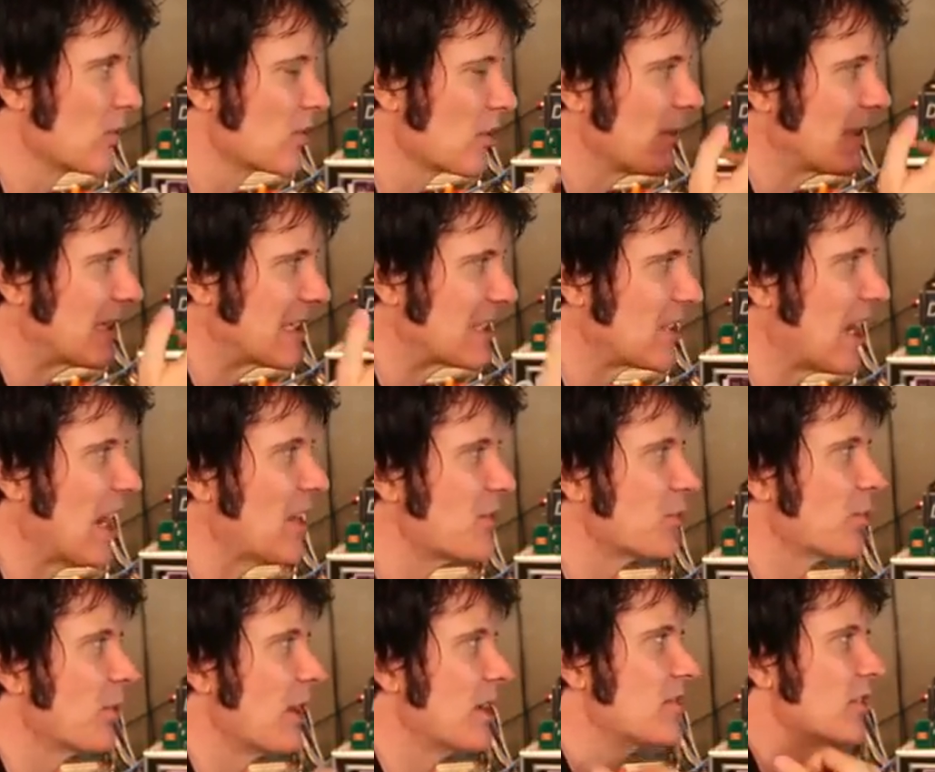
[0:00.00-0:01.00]
So I'm
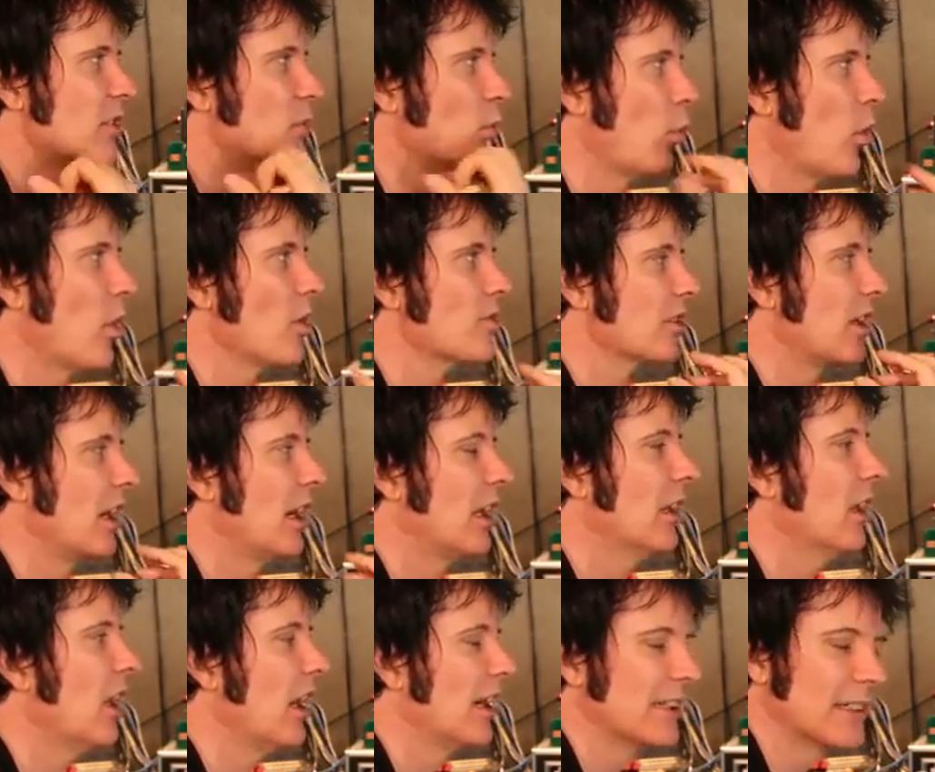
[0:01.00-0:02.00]
exaggerating what I
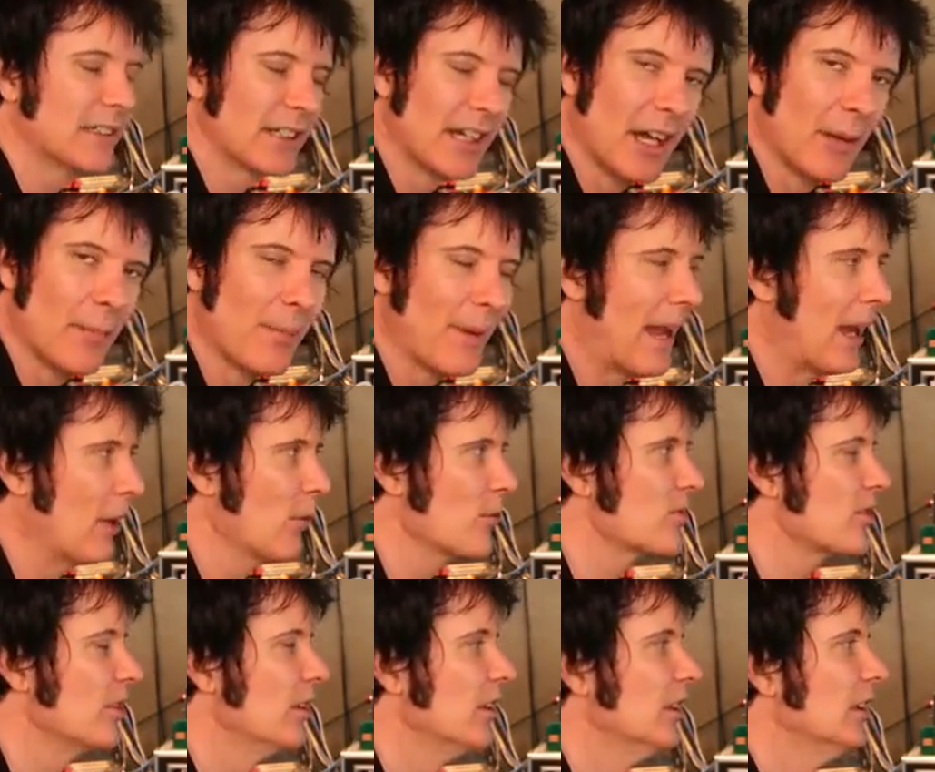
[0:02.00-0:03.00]
like
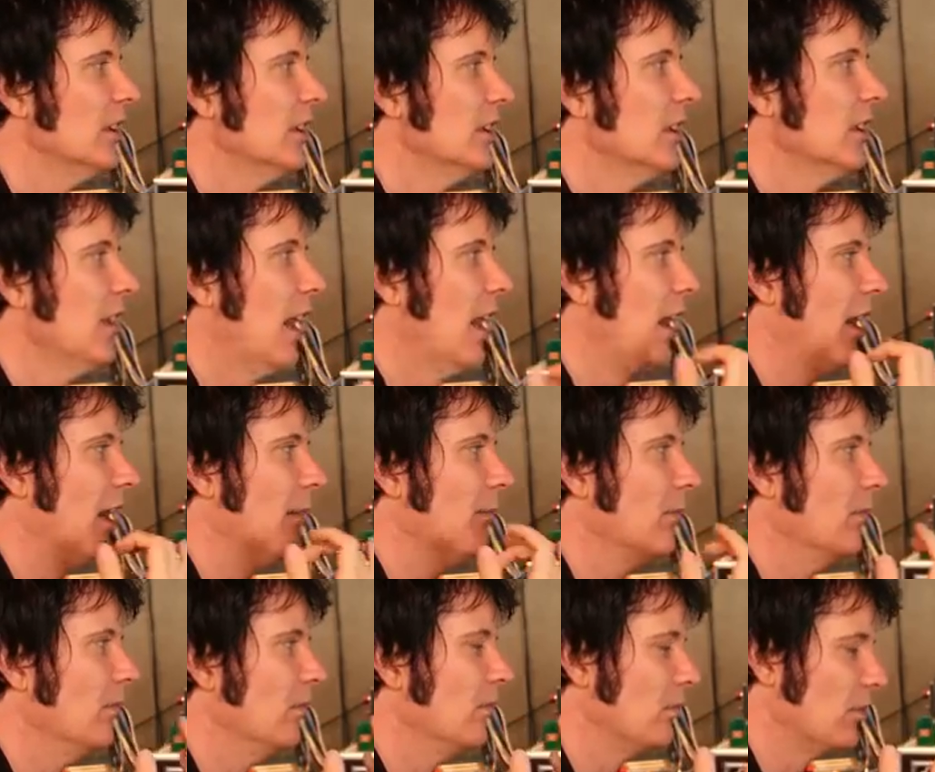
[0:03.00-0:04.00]
about
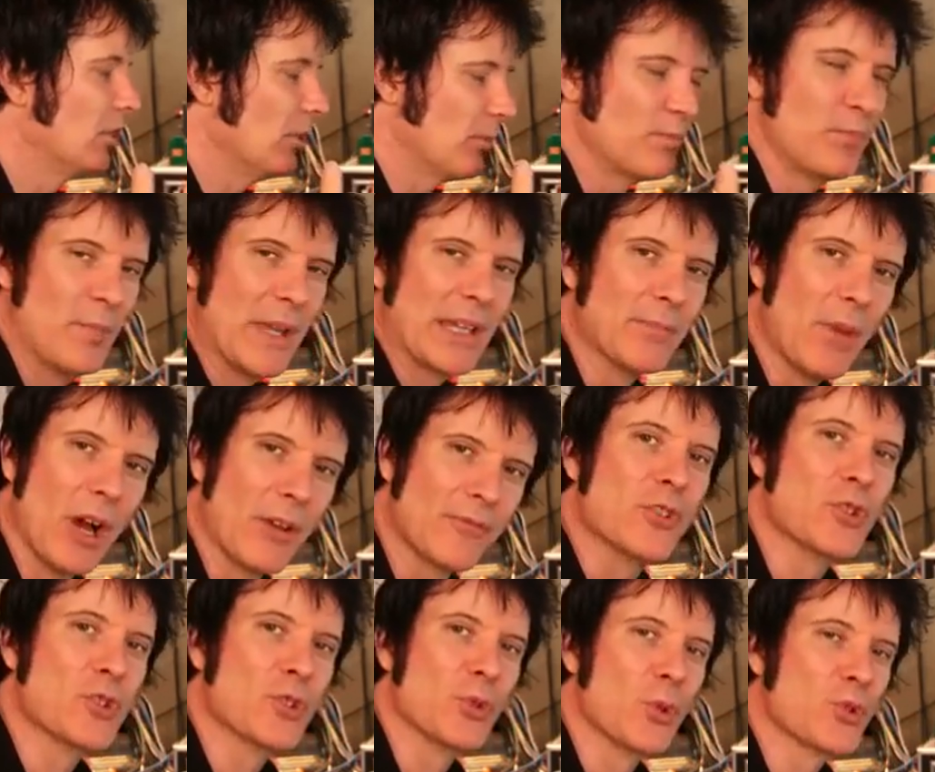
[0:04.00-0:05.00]
the big muff
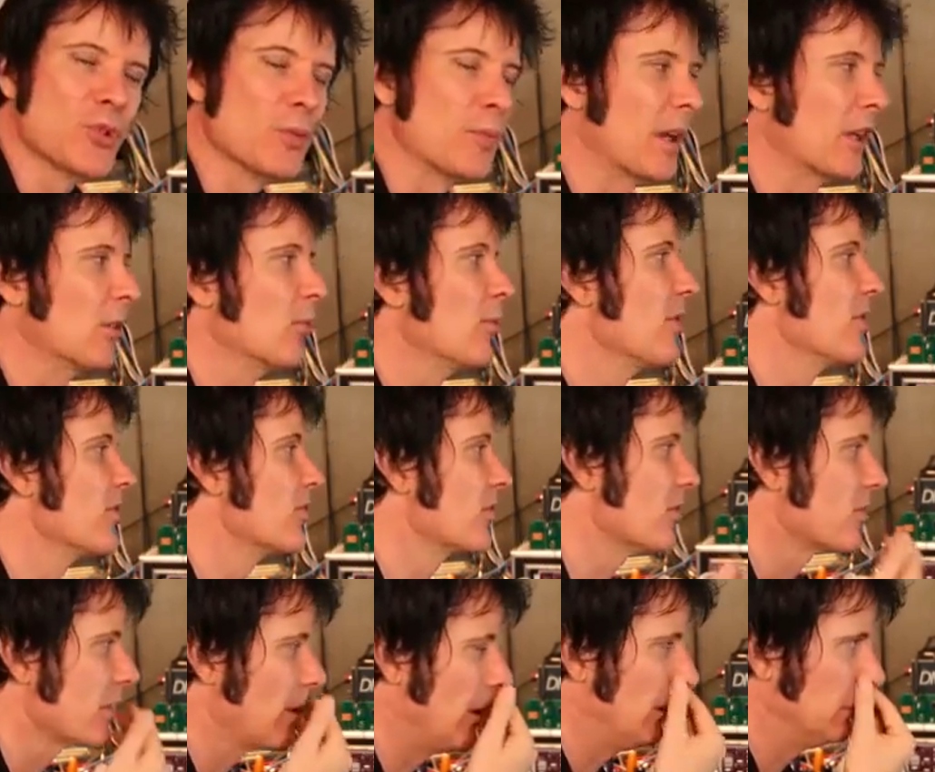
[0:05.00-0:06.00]
distortion pedal with this
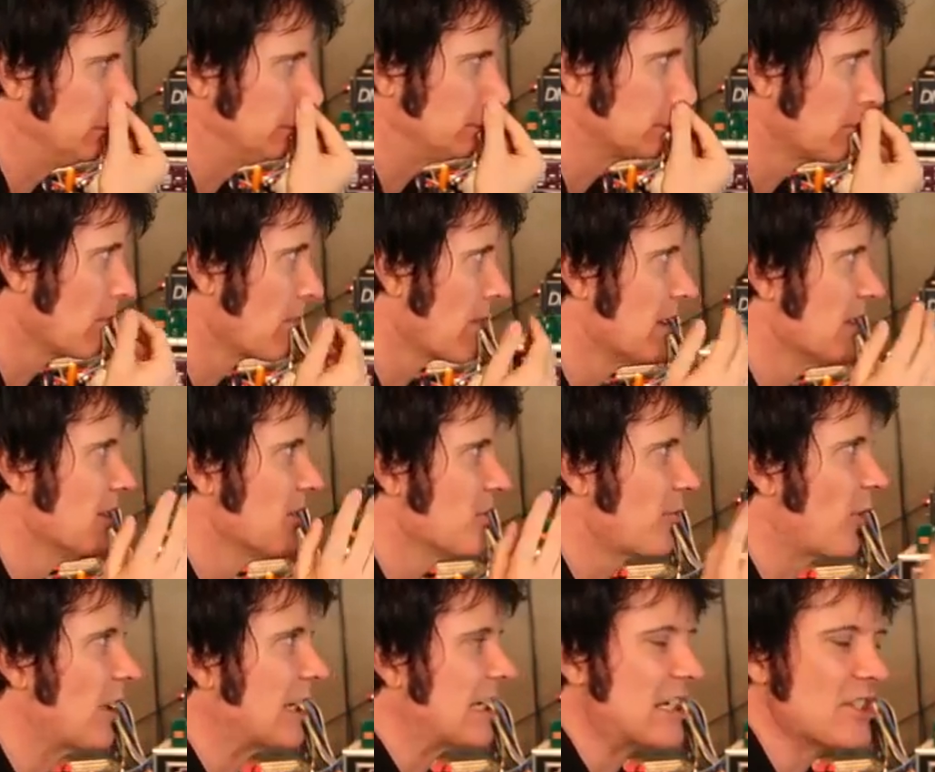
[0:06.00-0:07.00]
guitar. It's
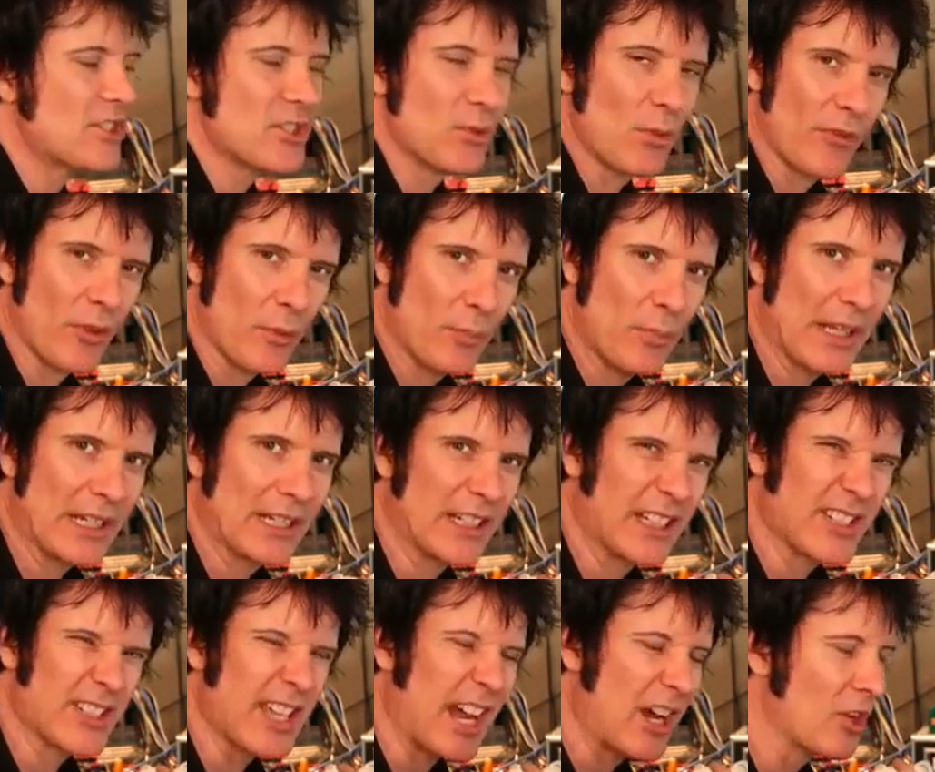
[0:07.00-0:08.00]
very easy with a big
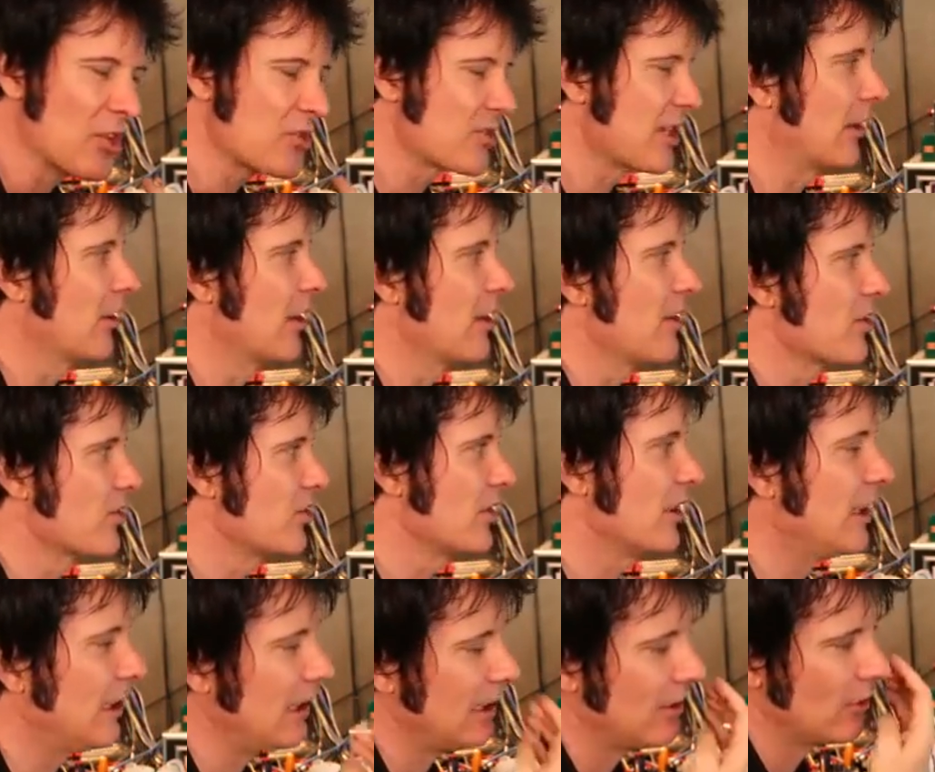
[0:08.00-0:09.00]
guitar sound like this to
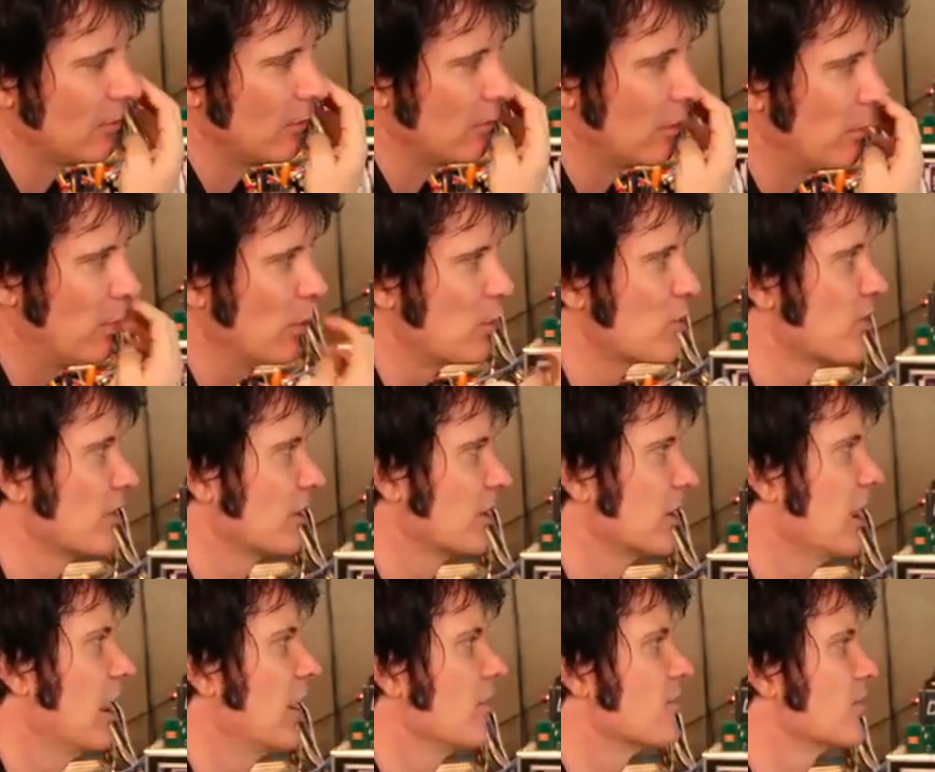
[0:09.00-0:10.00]
hear the boosts and
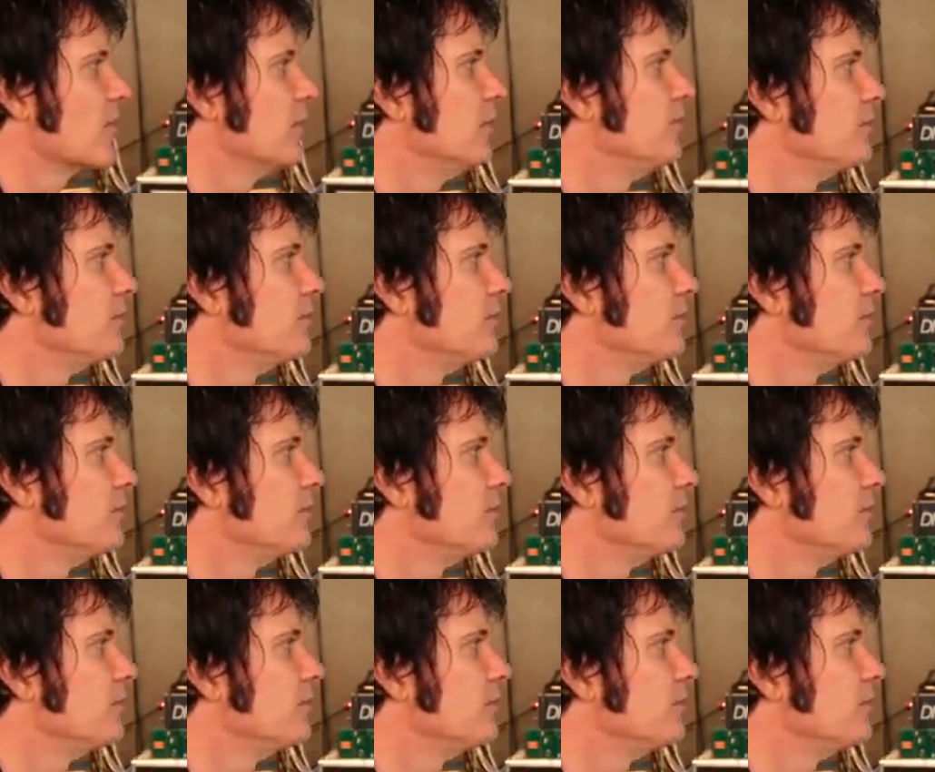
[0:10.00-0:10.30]
cuts.